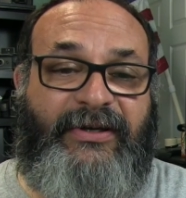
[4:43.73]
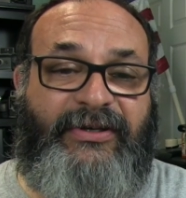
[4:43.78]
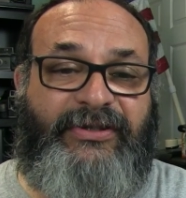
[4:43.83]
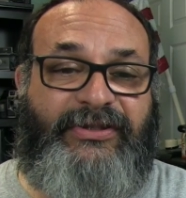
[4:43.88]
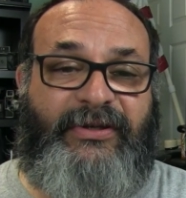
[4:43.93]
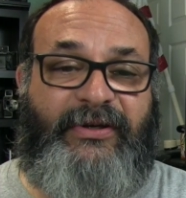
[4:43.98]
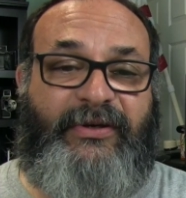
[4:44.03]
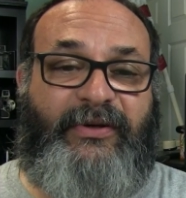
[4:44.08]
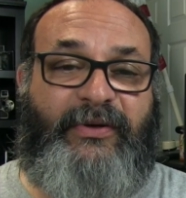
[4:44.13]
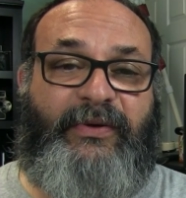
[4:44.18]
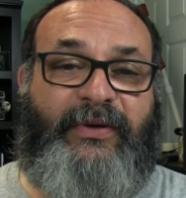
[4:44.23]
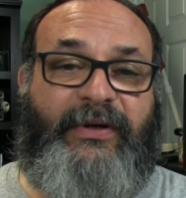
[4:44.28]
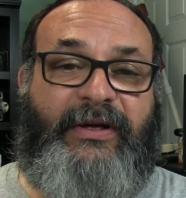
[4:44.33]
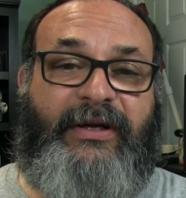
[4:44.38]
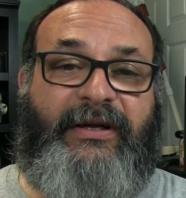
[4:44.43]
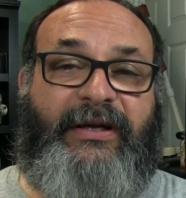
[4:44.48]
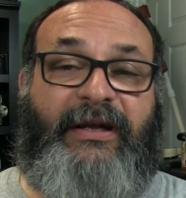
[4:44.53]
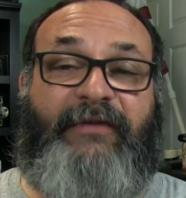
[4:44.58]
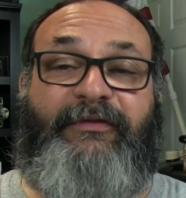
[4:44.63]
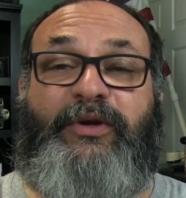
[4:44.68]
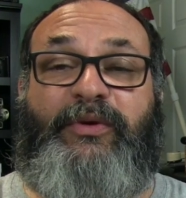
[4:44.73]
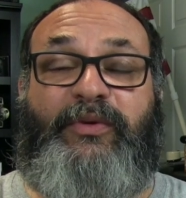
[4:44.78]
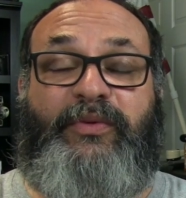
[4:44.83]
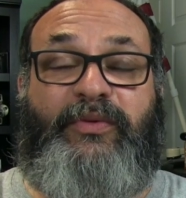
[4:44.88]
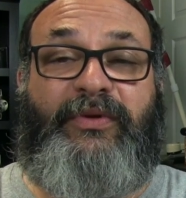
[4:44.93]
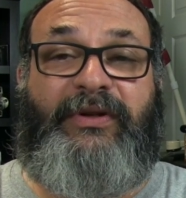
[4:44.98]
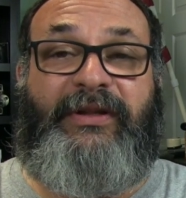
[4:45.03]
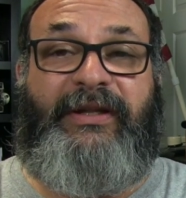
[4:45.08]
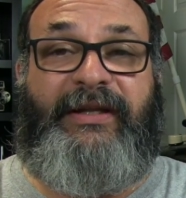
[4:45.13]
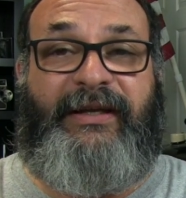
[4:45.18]
So if
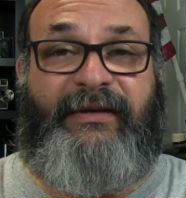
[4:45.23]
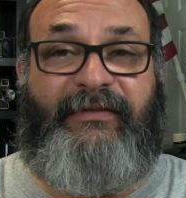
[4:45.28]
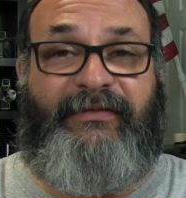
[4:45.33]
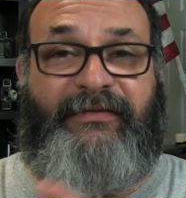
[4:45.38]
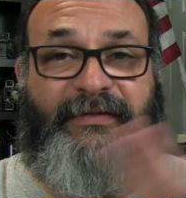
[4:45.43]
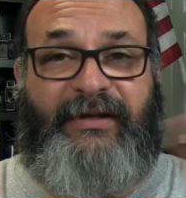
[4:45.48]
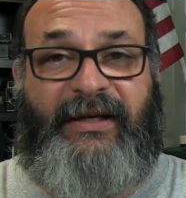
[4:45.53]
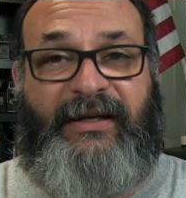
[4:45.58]
you live,